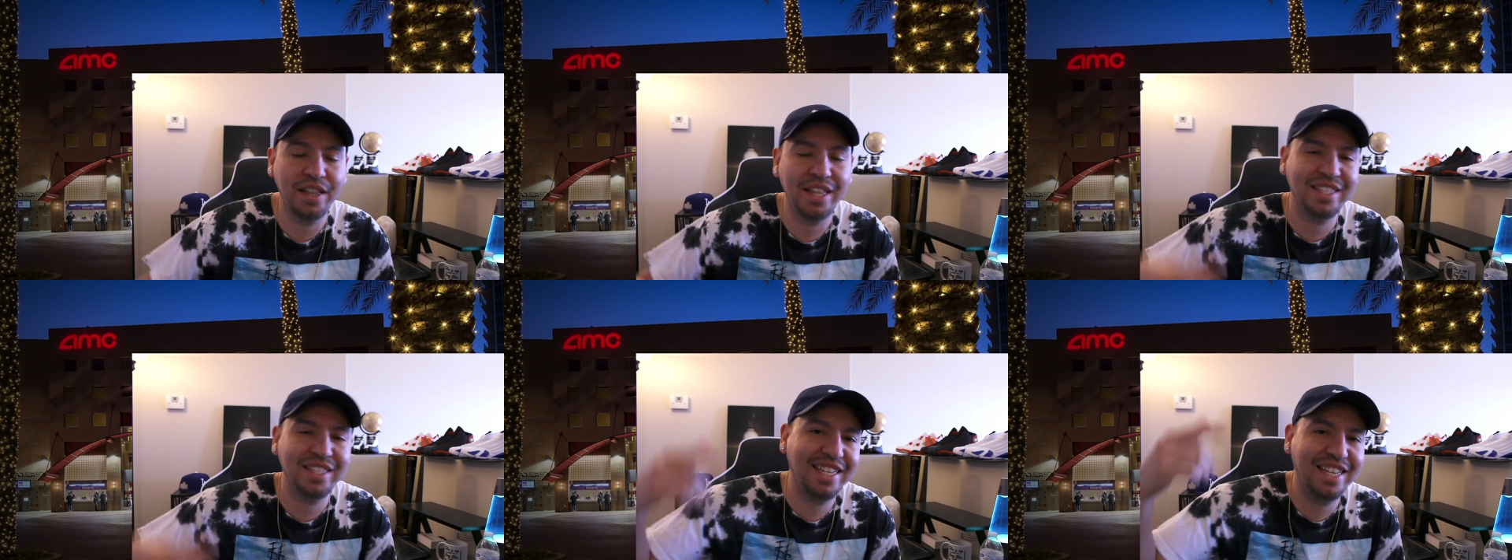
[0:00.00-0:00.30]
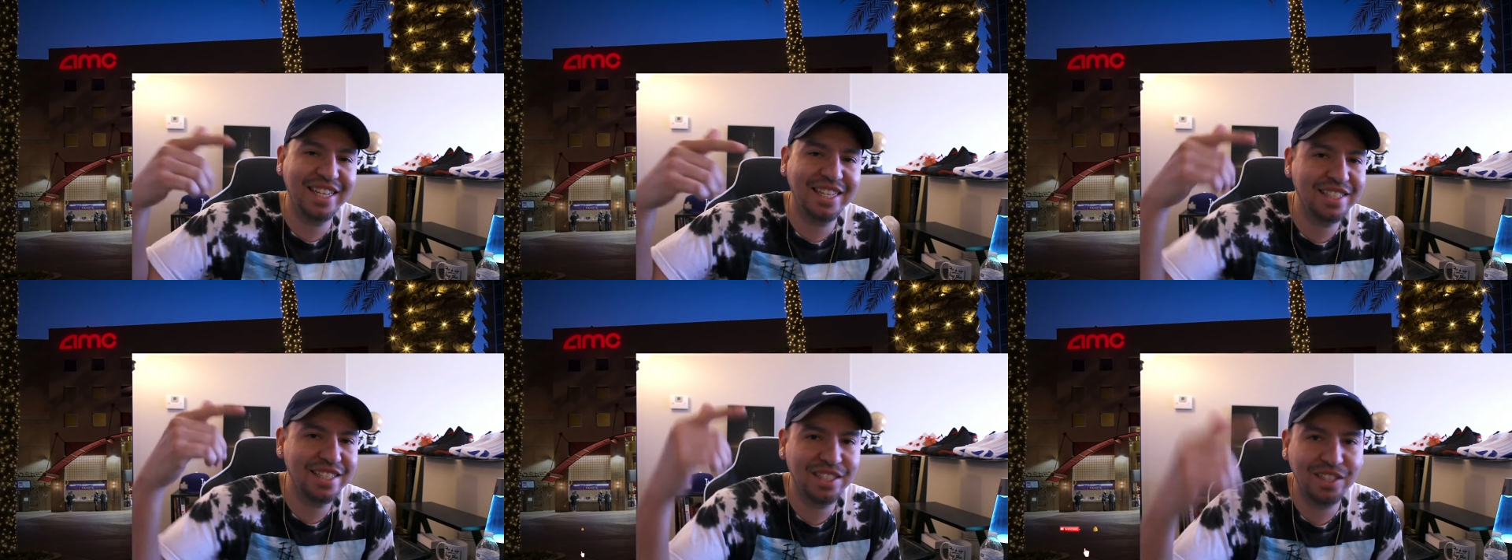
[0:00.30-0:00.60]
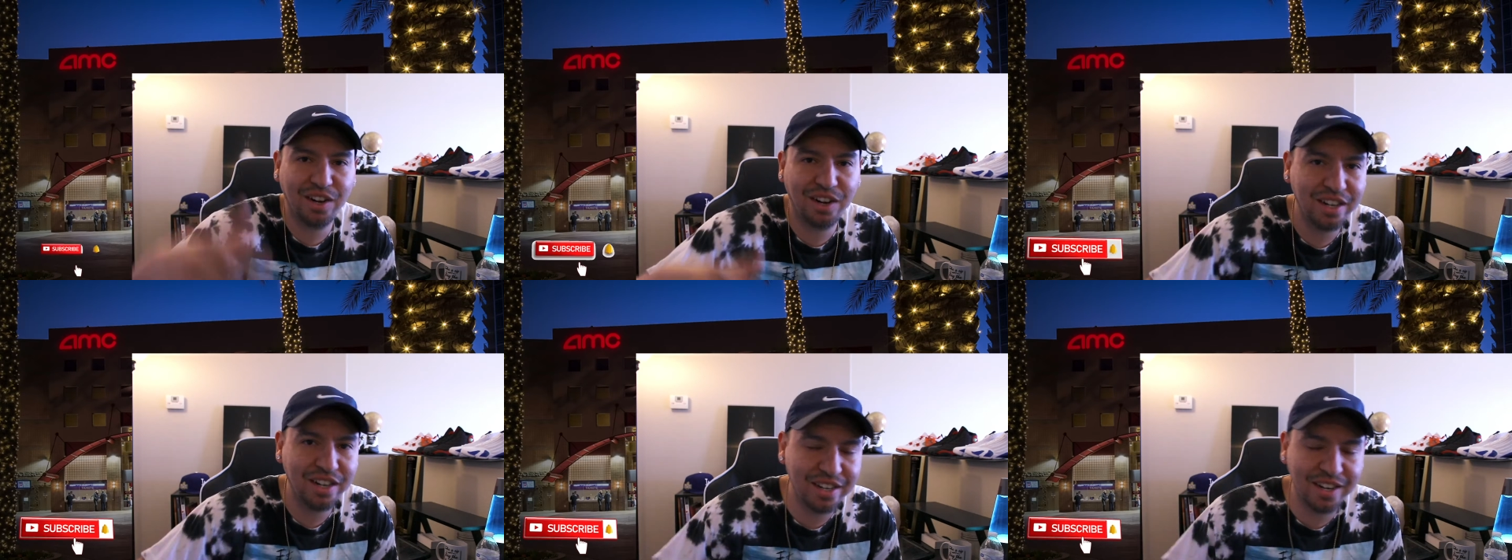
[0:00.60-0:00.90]
Let's get it
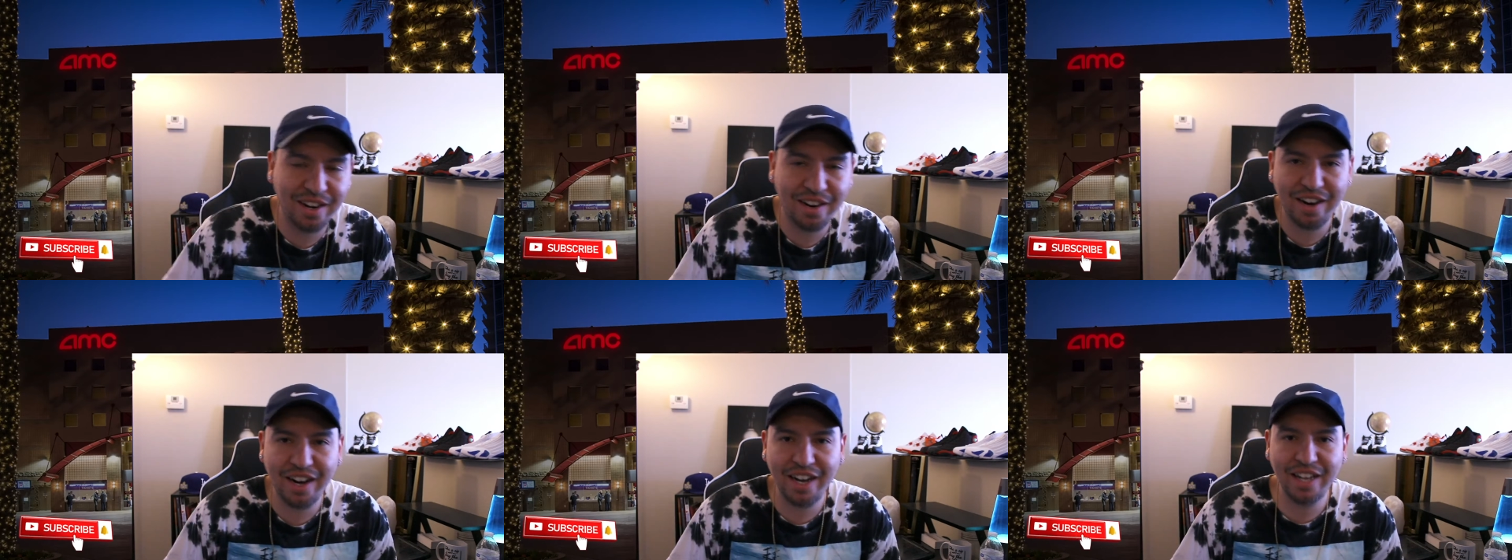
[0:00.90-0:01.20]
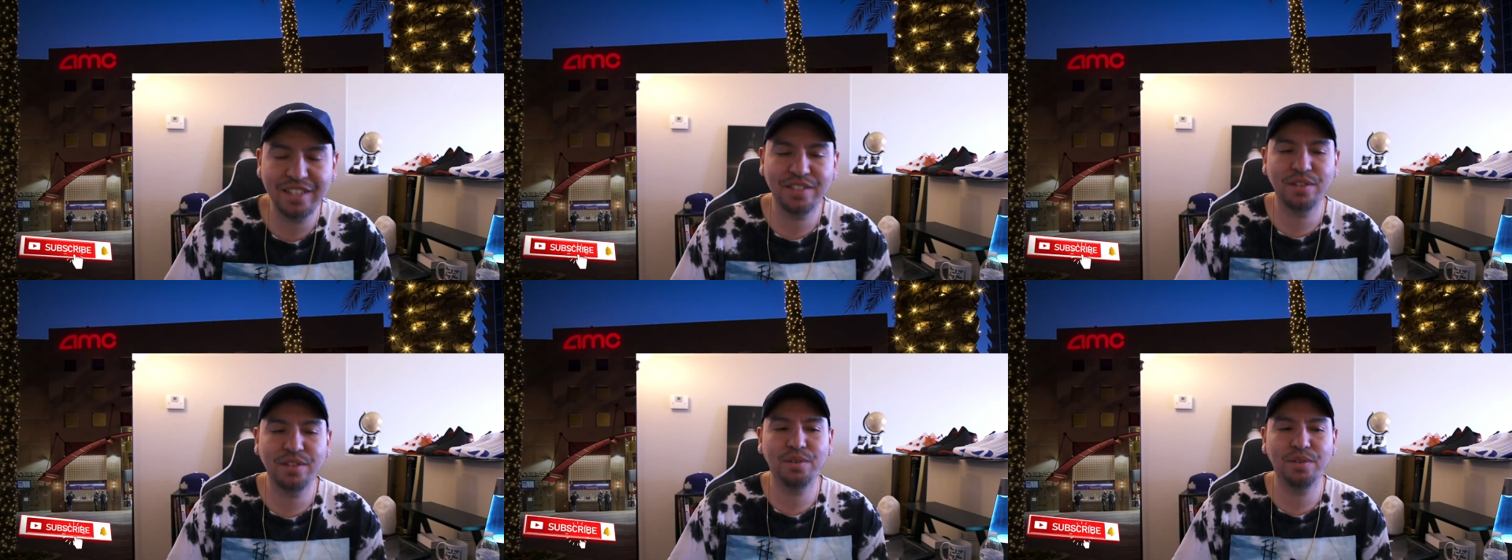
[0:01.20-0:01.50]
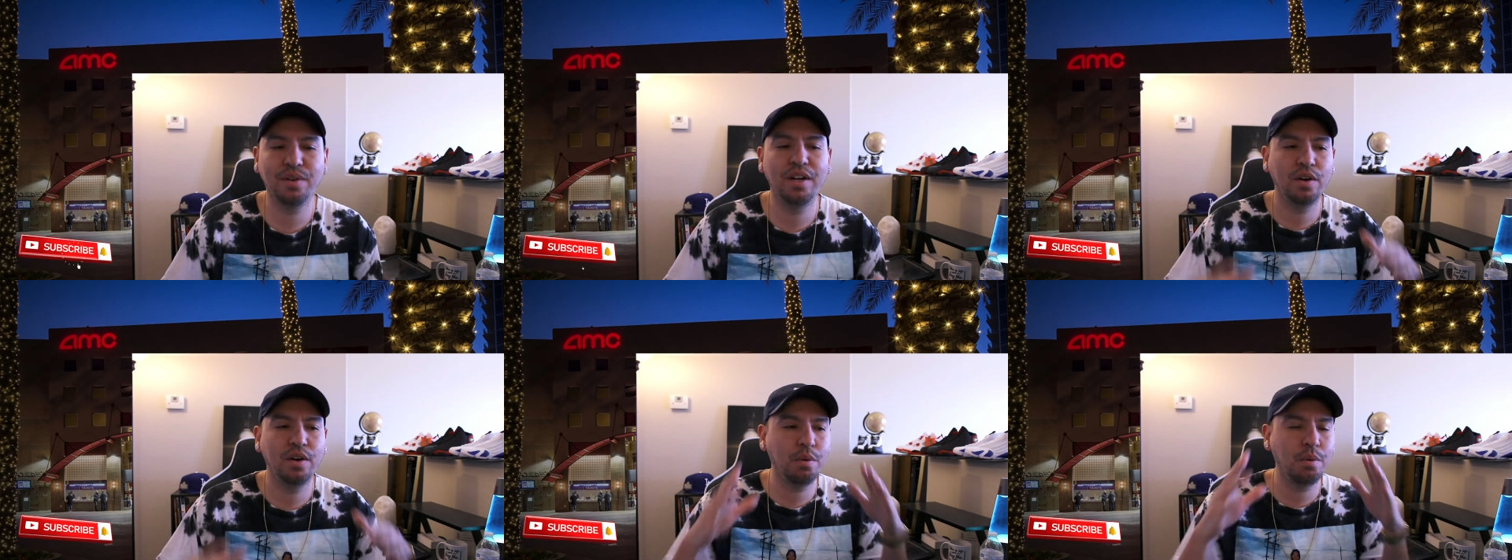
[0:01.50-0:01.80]
started. All right. So
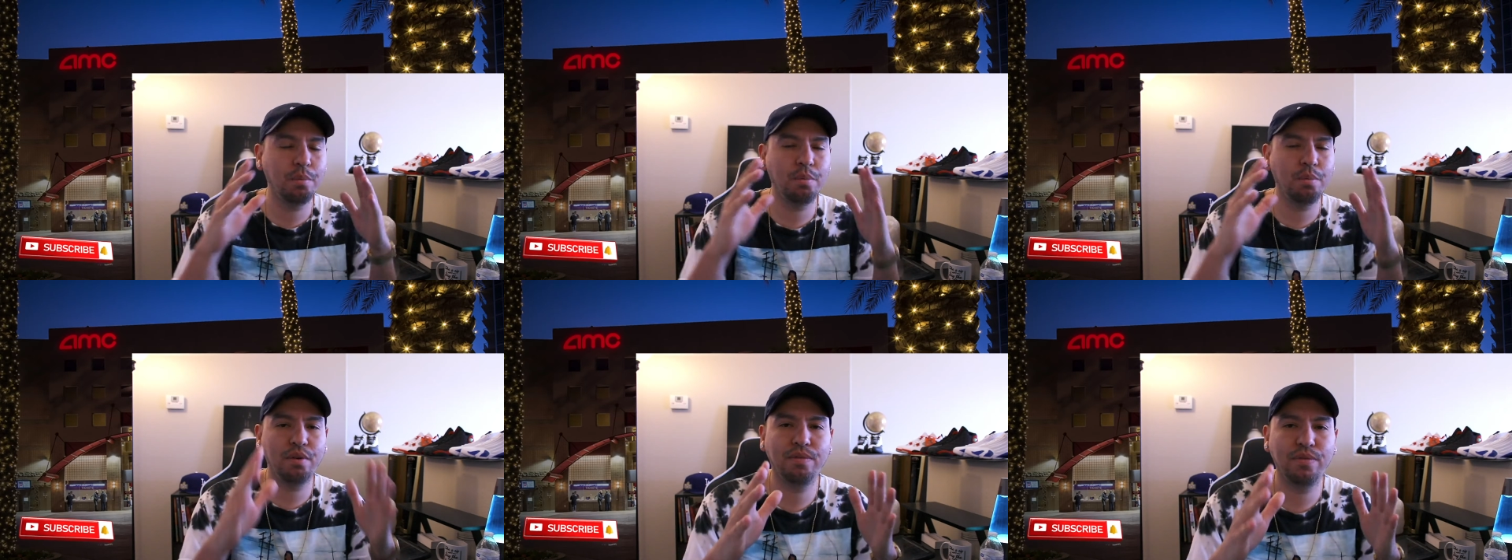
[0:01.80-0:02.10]
remember,